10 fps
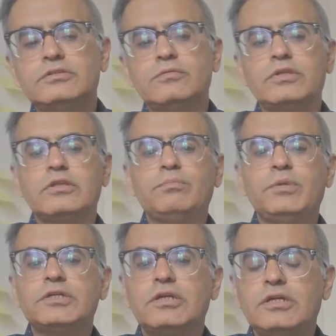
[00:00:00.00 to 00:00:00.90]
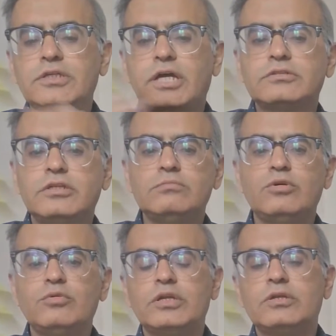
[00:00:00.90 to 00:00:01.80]
So when the patient is actually
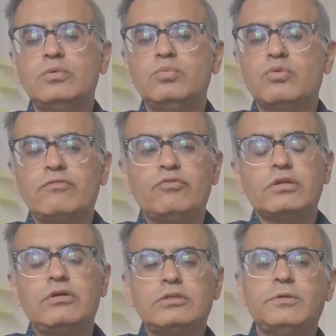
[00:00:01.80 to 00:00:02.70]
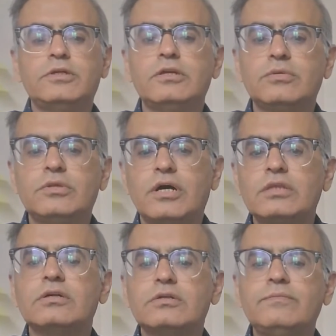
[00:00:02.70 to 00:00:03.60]
moving to from one hospital to the
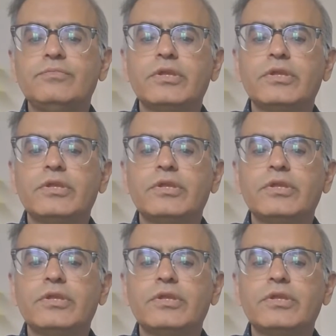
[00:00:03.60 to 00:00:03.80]
other,